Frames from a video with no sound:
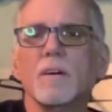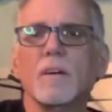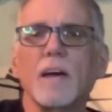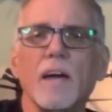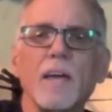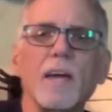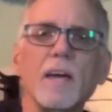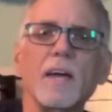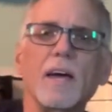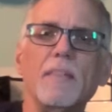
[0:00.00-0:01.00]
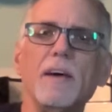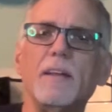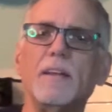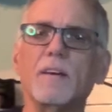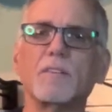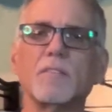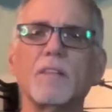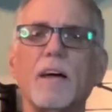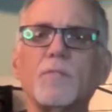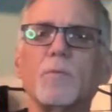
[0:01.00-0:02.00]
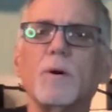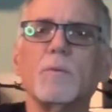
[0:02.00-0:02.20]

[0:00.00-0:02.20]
Okay. And then here's the left one